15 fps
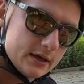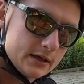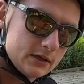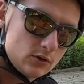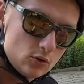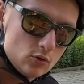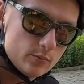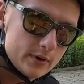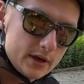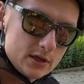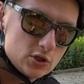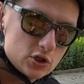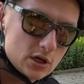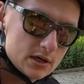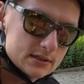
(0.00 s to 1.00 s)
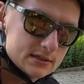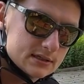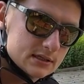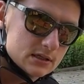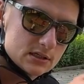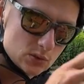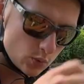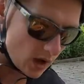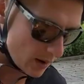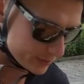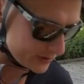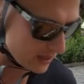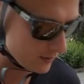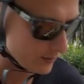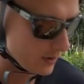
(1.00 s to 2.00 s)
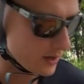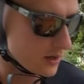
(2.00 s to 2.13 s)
you may just swap them